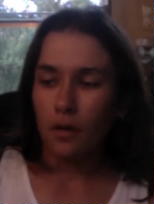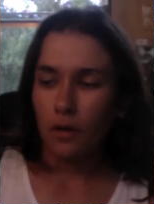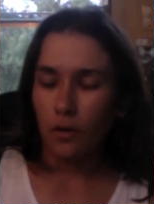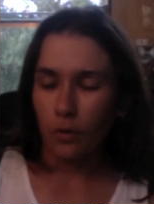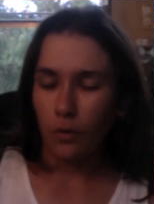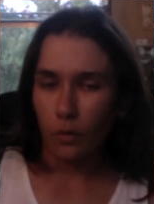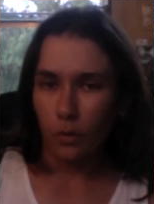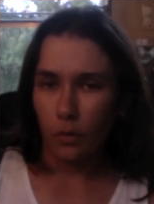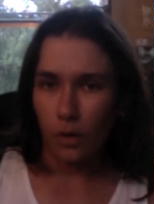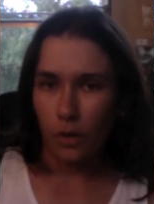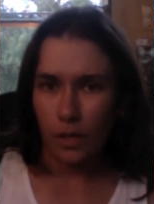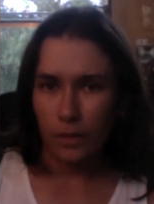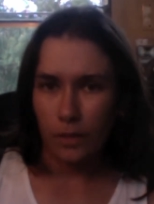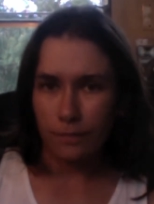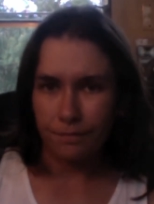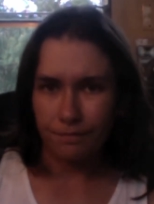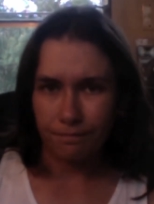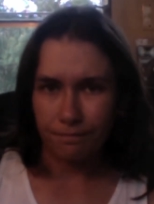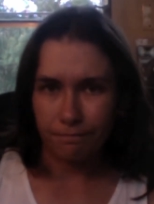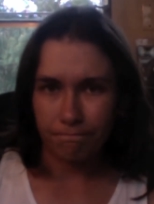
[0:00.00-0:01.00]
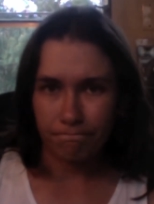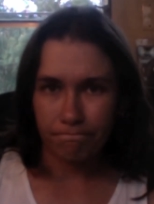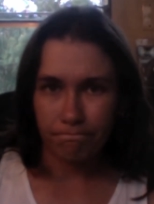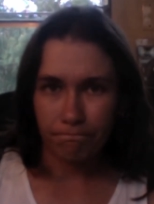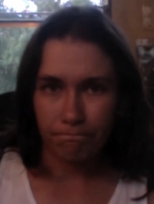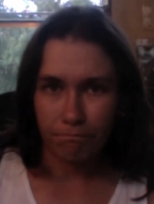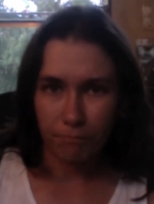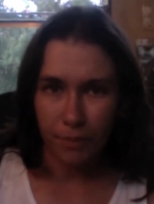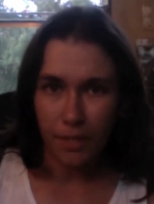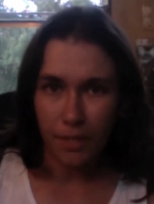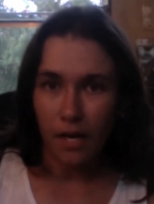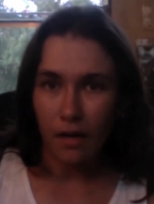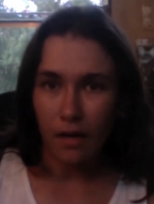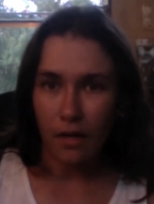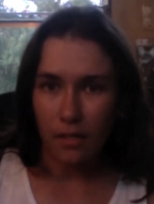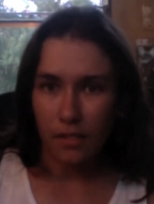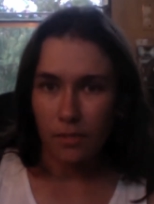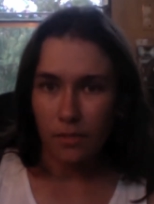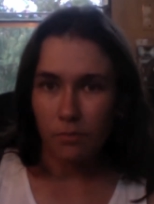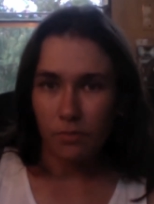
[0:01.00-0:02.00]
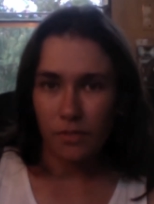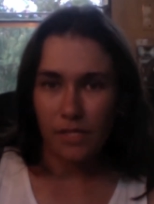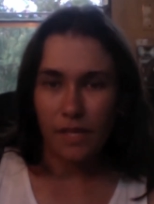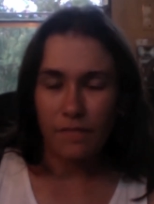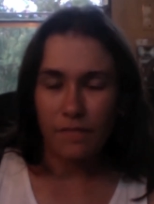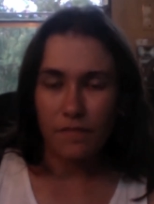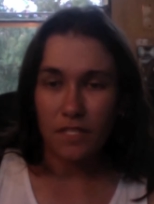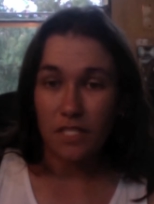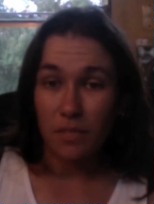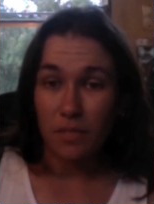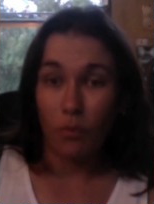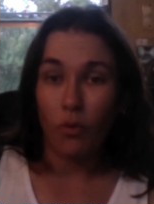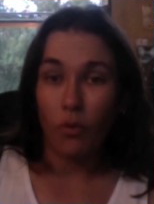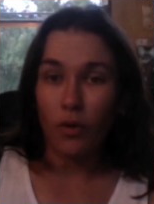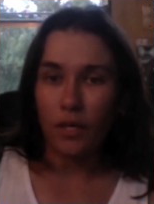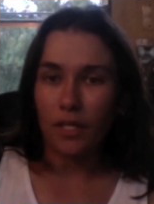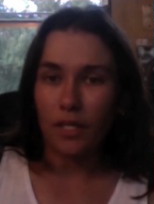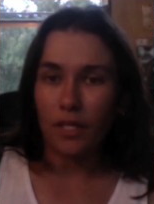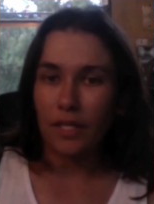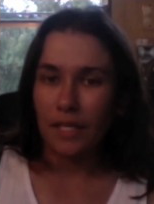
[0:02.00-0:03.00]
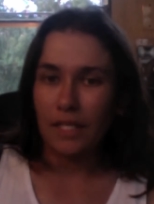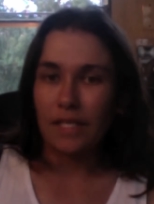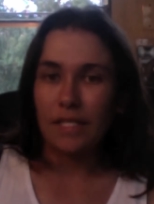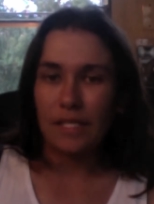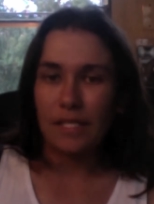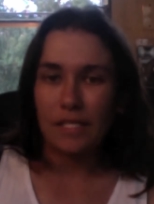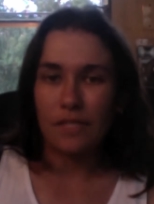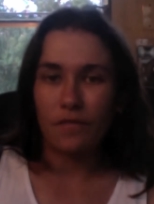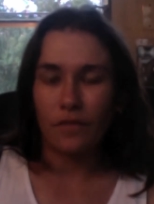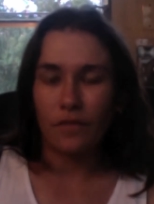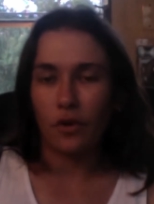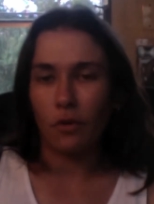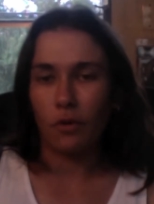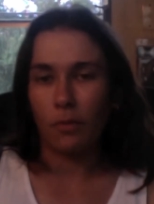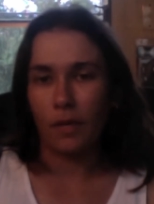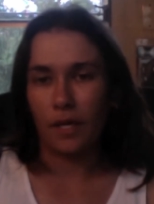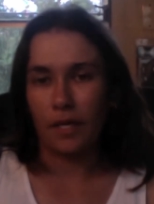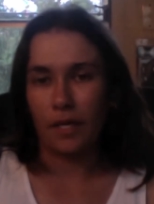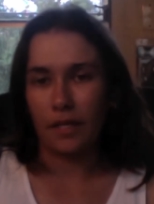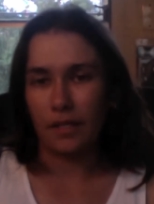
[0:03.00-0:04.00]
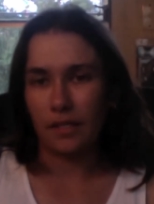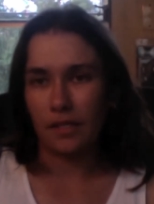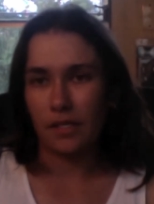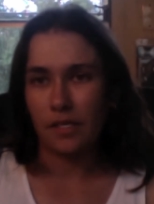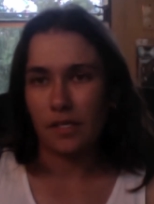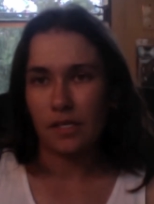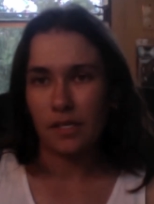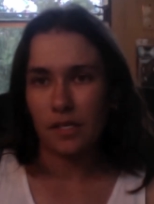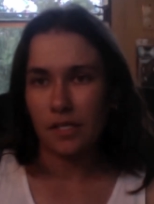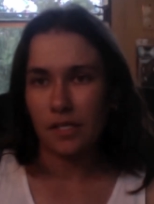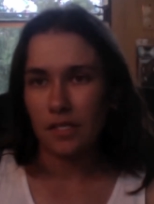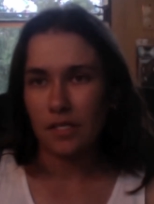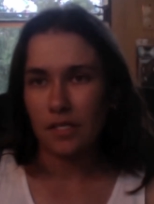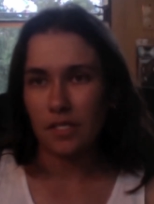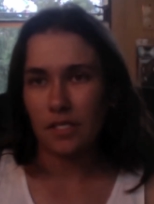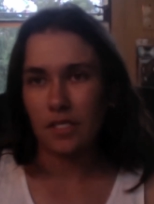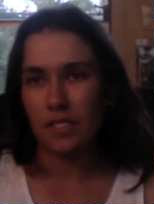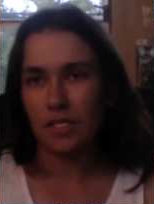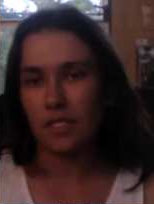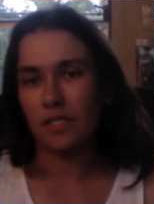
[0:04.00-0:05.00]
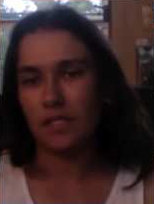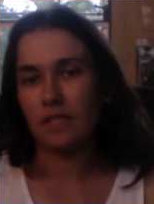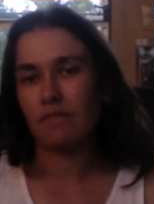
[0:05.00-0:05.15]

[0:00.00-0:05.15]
Cool. Um, but yeah, I just was left disappointed in this film, and just,